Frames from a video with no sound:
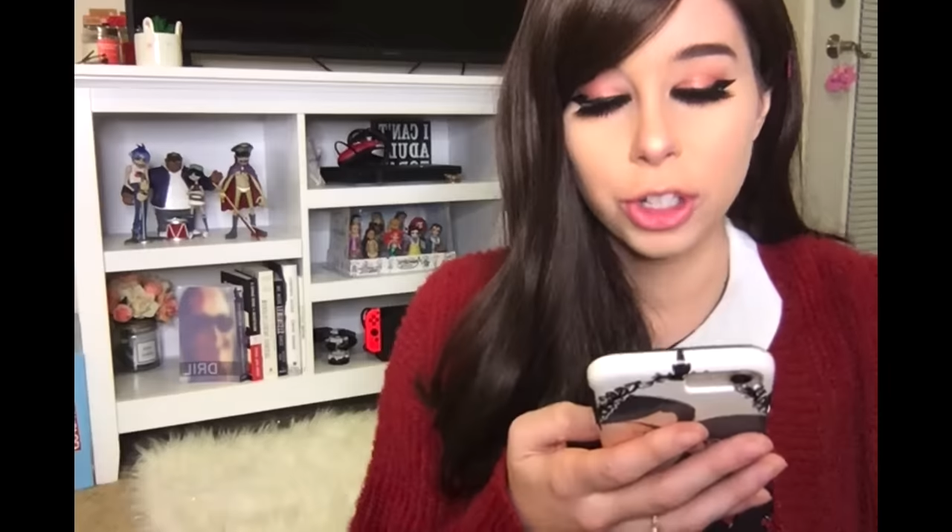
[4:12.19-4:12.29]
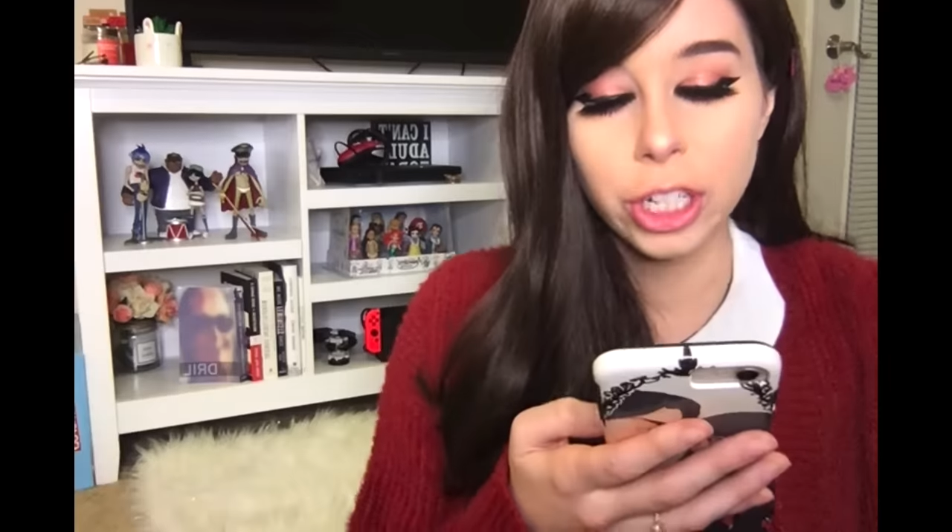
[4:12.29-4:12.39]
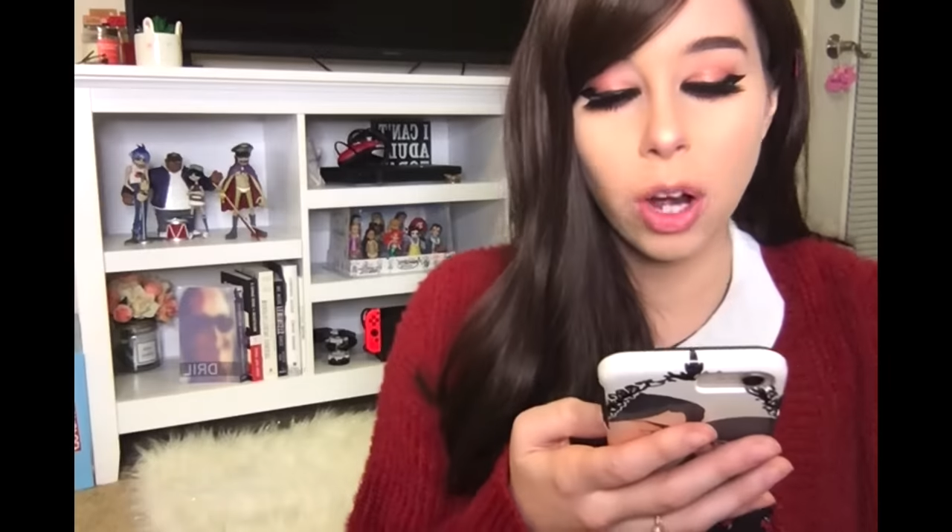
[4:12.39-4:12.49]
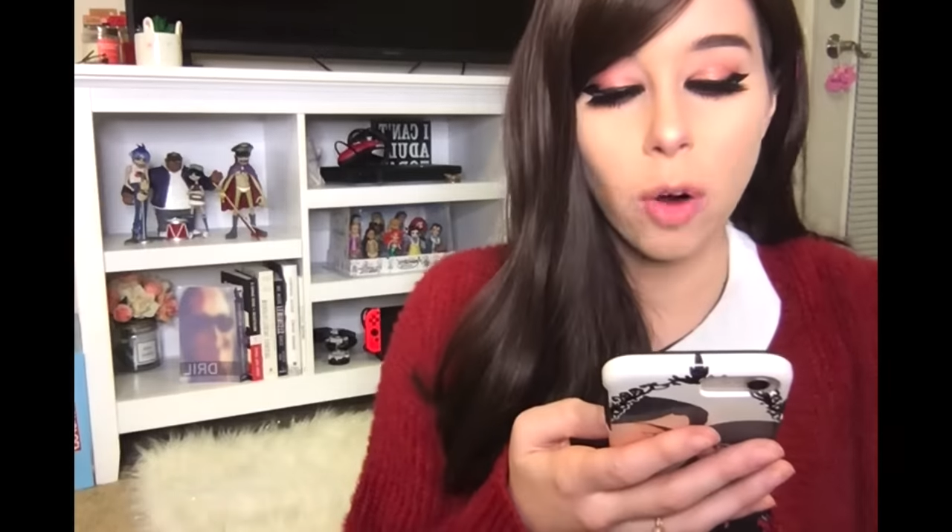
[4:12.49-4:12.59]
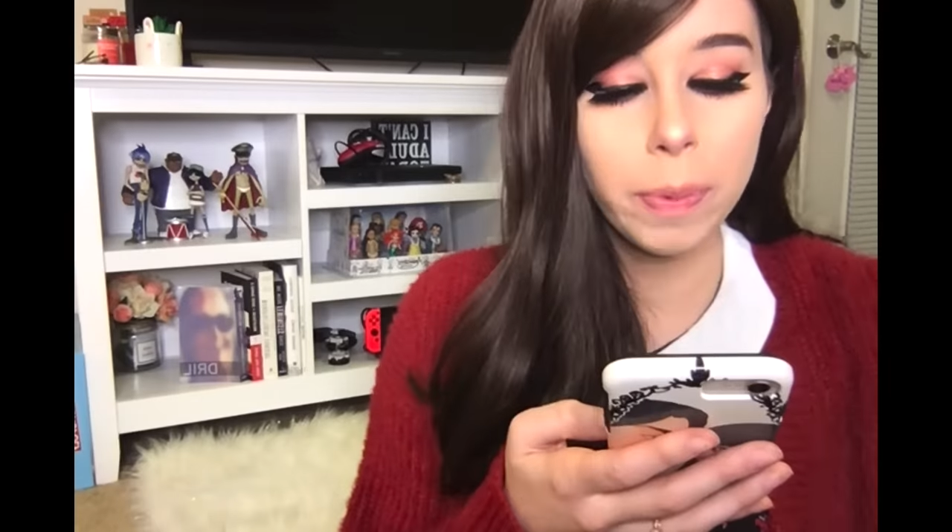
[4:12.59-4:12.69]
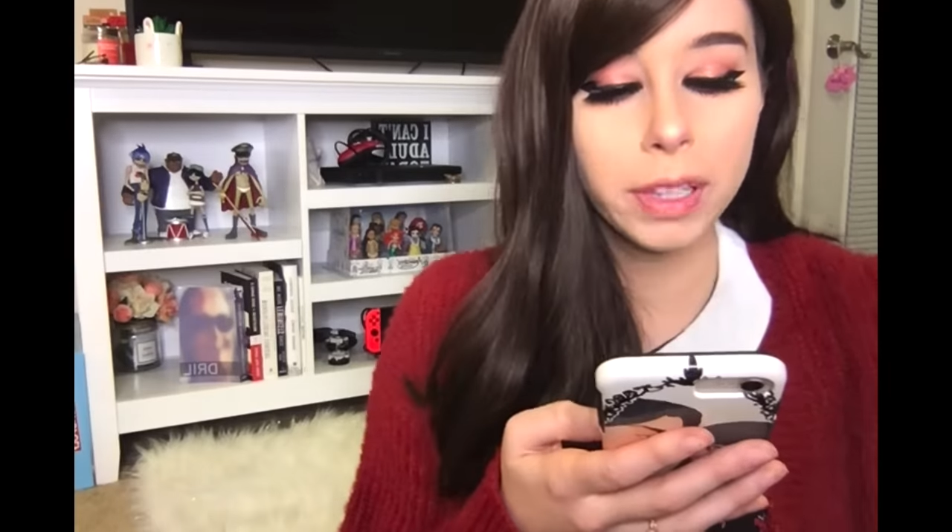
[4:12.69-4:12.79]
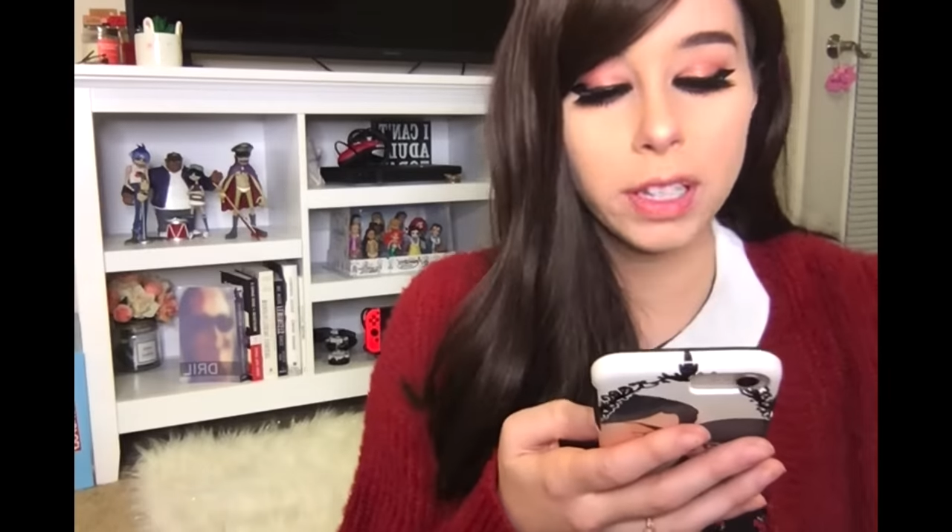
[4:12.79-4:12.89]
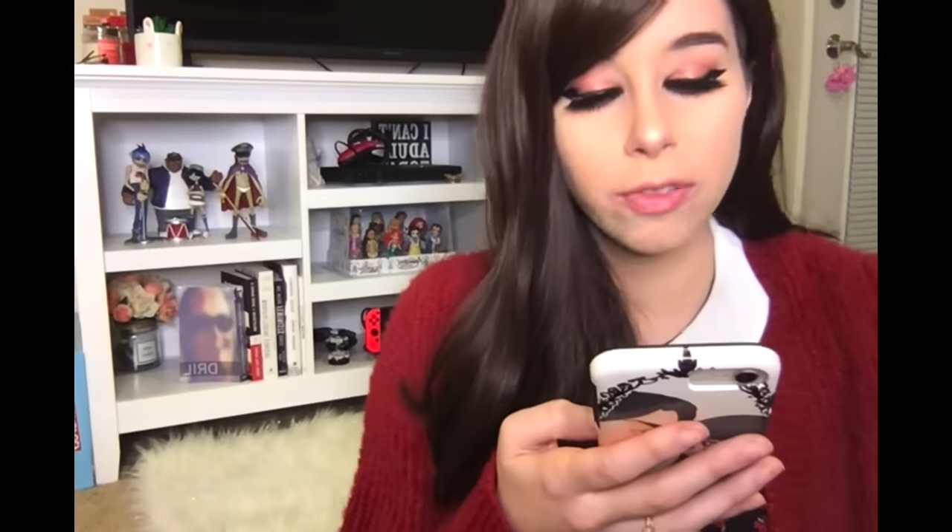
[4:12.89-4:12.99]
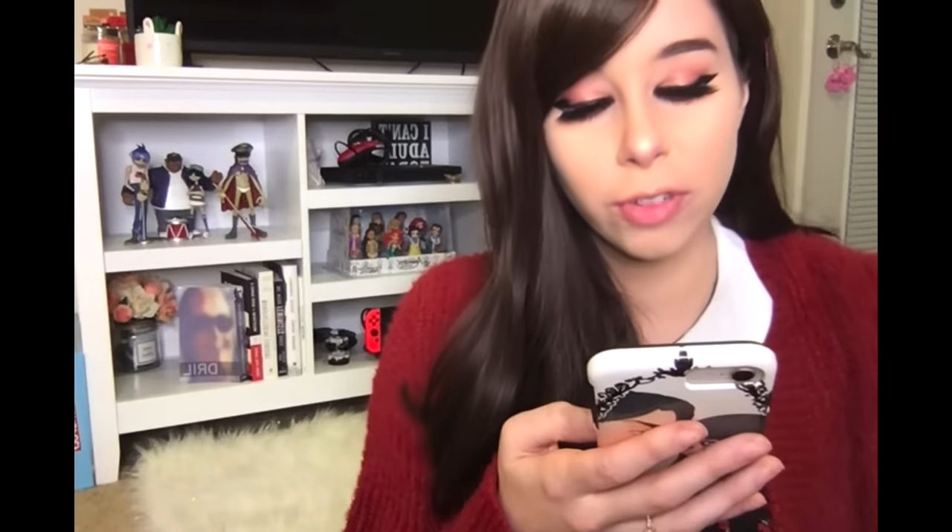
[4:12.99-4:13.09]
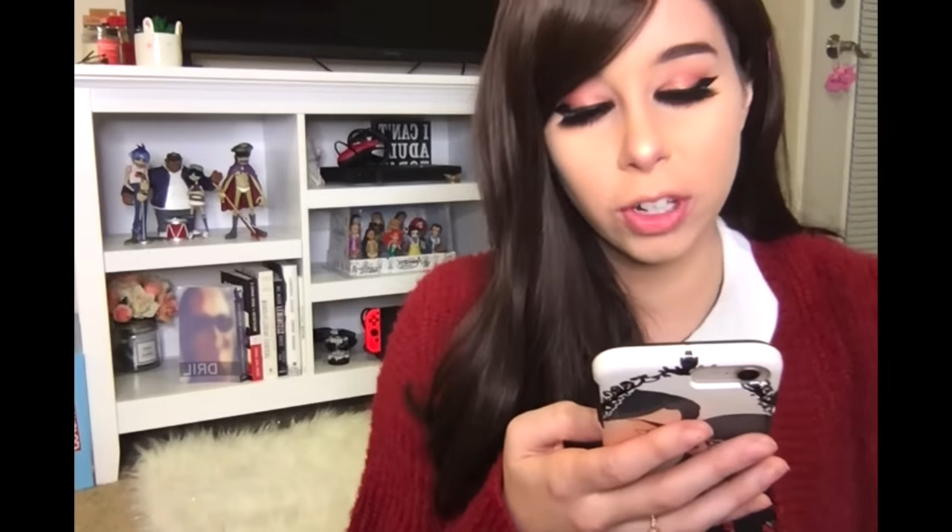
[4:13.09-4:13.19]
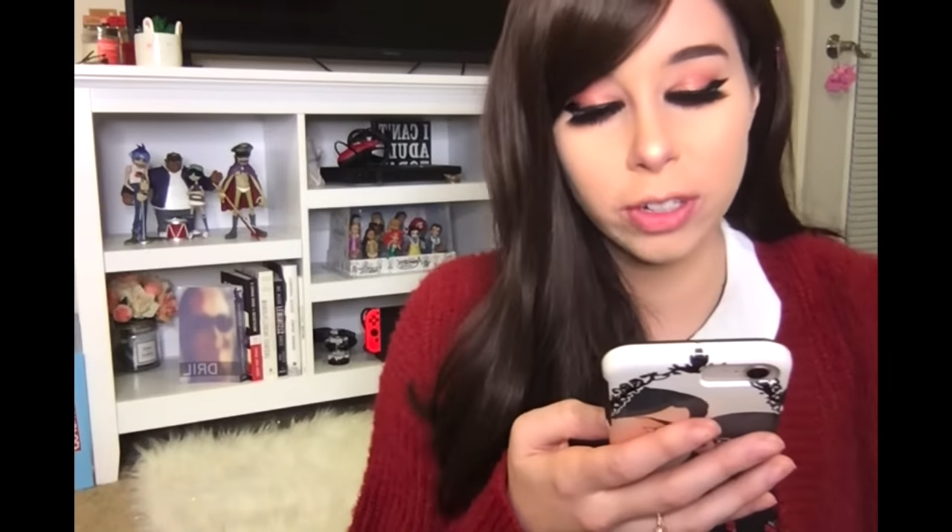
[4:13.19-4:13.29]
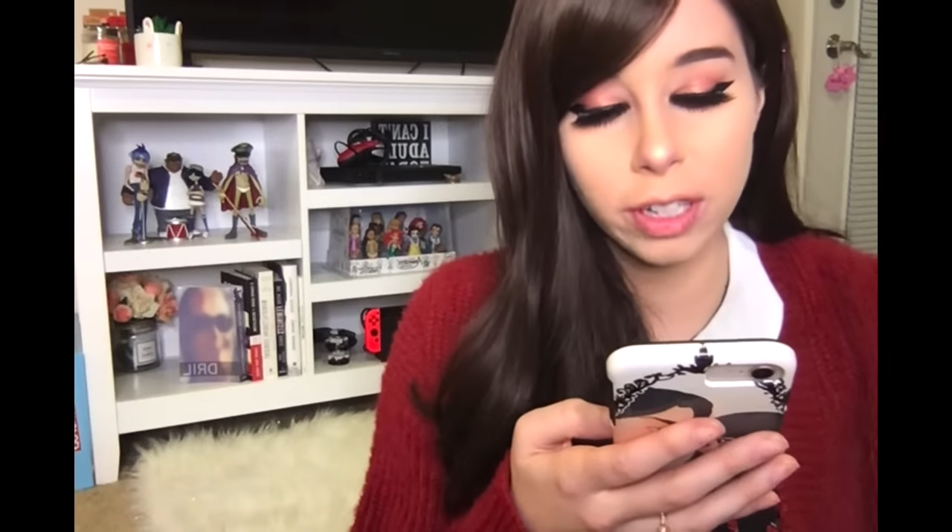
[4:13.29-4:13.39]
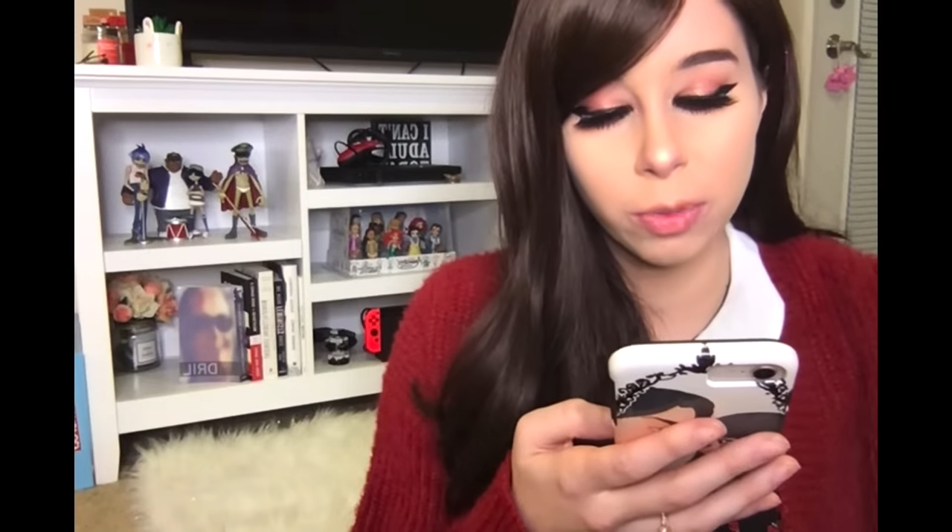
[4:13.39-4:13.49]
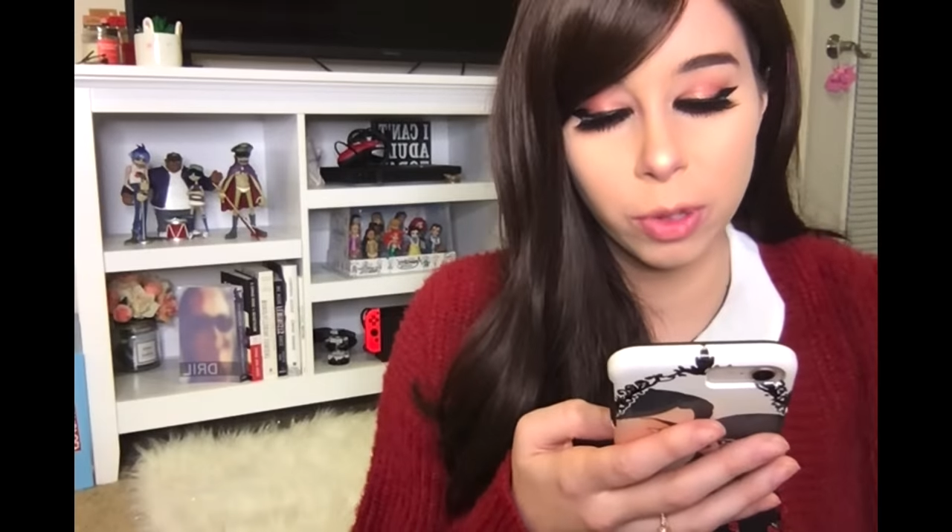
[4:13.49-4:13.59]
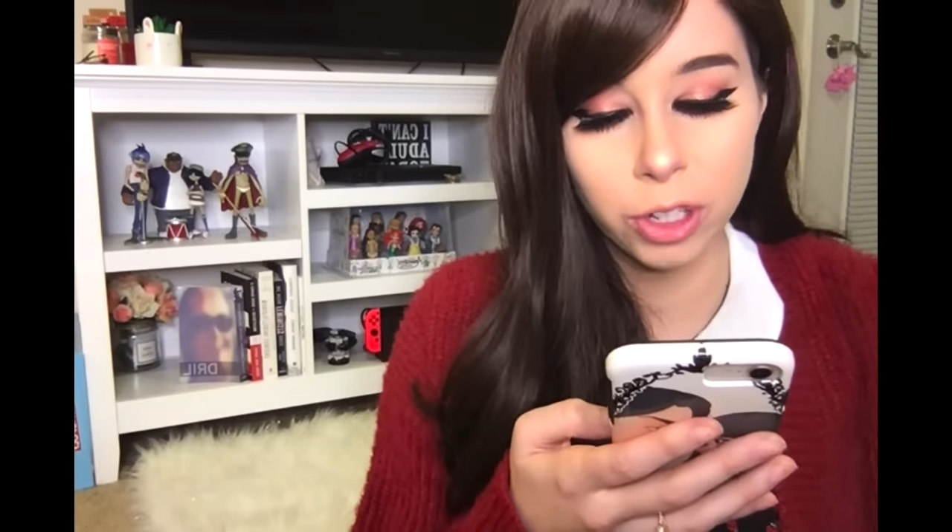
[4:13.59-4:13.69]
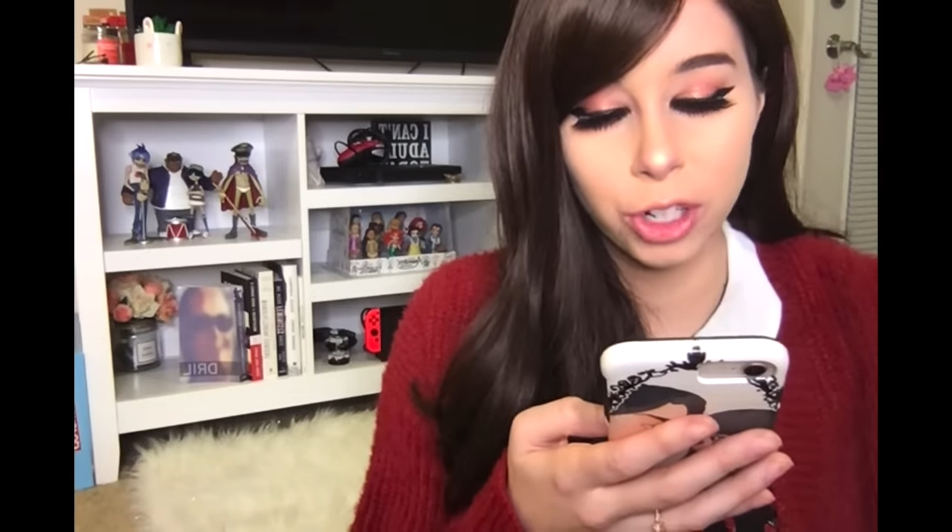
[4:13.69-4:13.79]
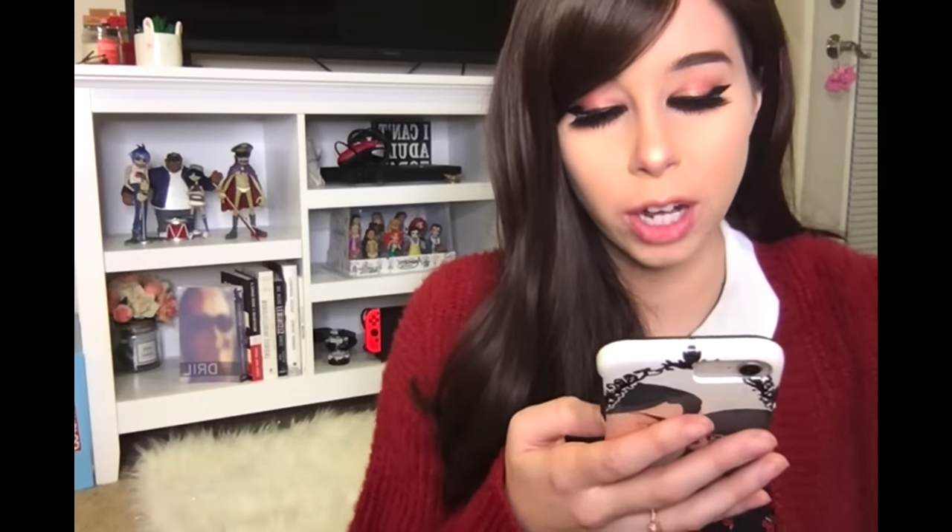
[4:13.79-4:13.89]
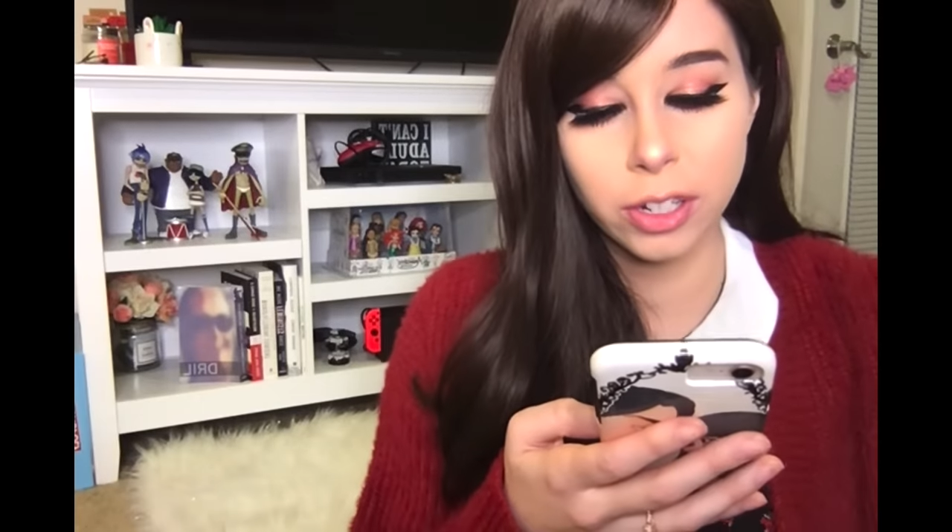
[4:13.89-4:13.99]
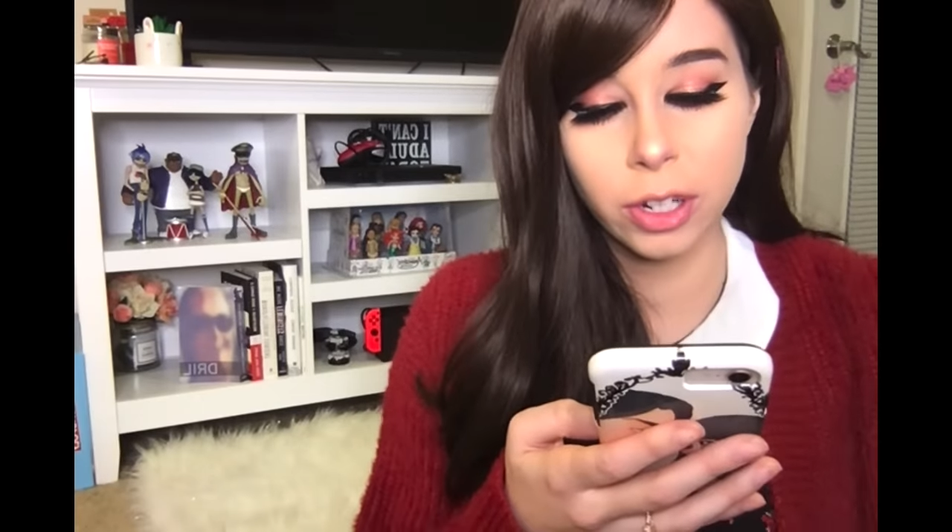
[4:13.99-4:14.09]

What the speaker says: She openly flirted with John